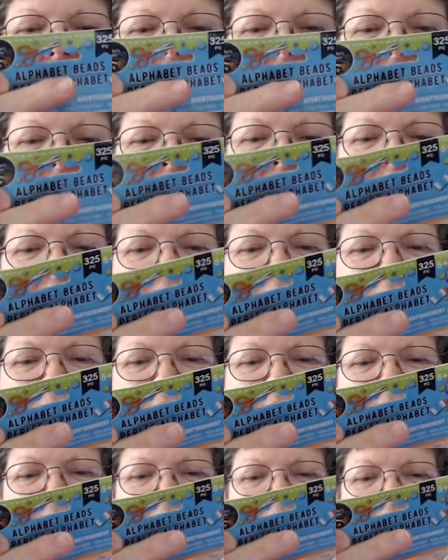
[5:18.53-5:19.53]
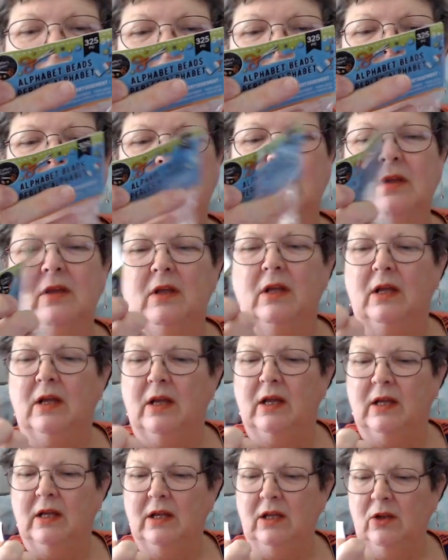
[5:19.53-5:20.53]
Now this, this,
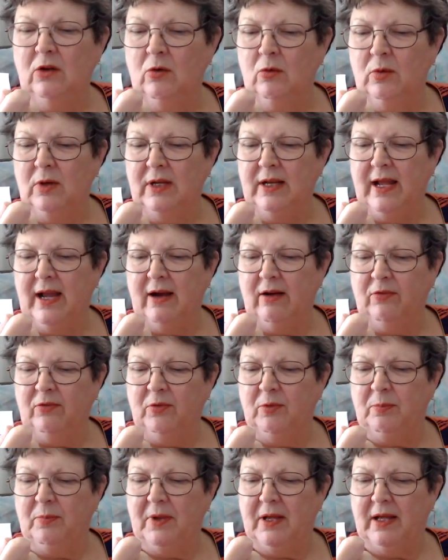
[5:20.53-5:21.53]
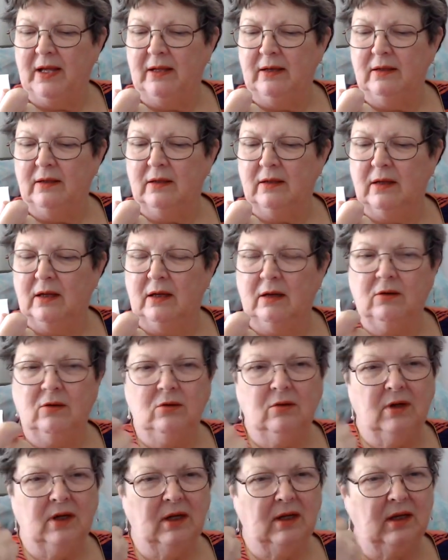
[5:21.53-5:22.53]
you know what, alphabet. Uh,
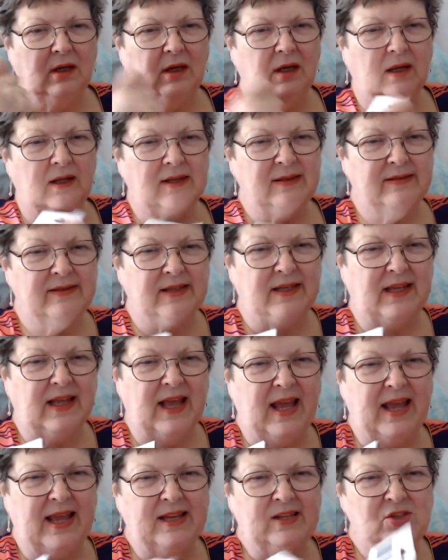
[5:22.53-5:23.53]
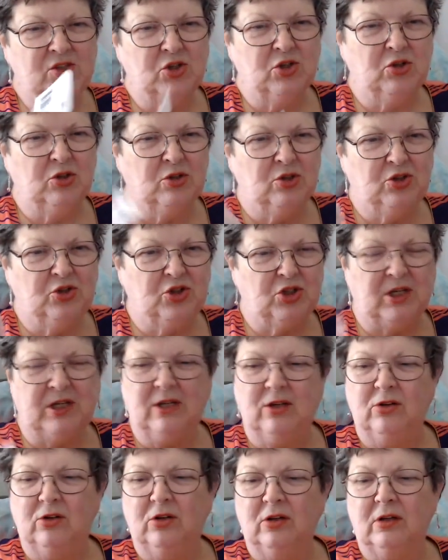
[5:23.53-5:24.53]
let's see, H hook, G
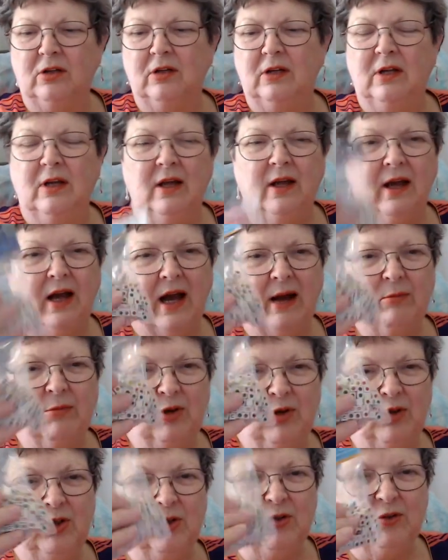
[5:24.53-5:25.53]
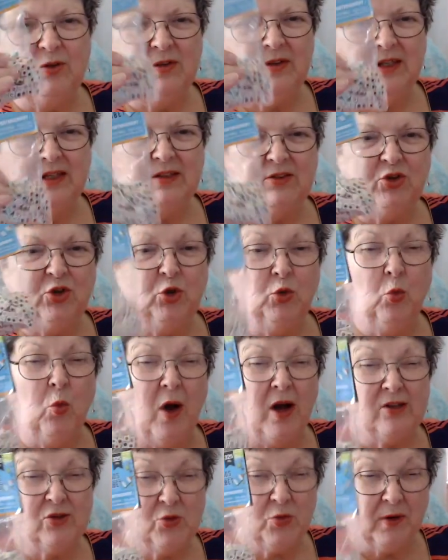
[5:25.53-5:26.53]
hook, I'm going to use this. You
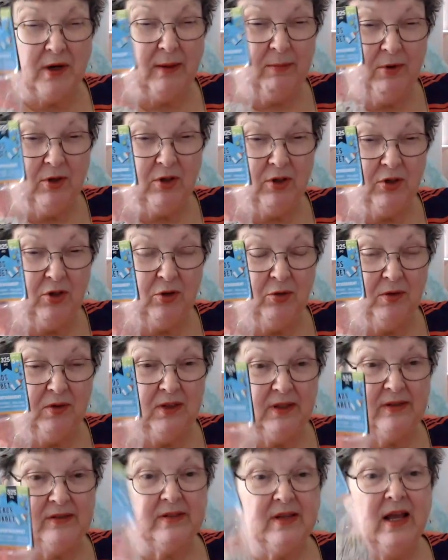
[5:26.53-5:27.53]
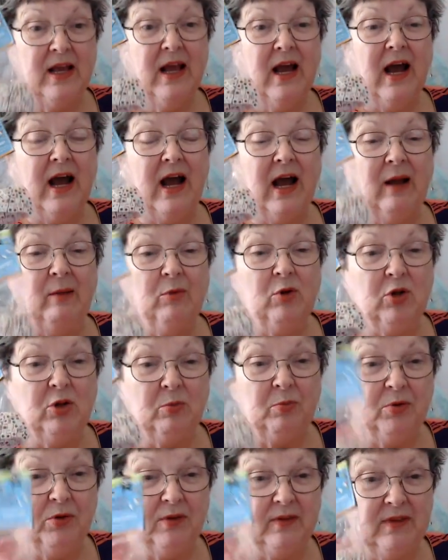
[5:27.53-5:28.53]
watch what I'm going to do with this. I'm going
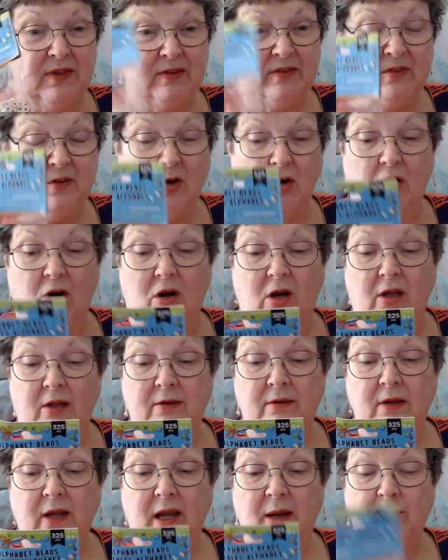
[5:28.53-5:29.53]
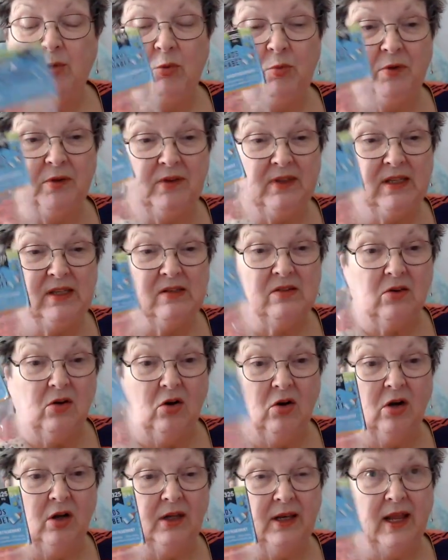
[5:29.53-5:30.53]
to put this on. I'm going to put these
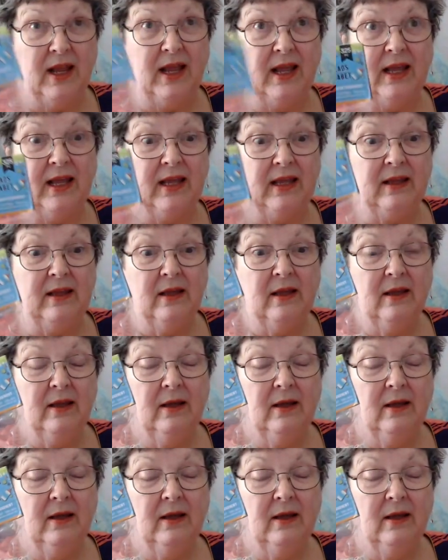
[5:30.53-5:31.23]
on a,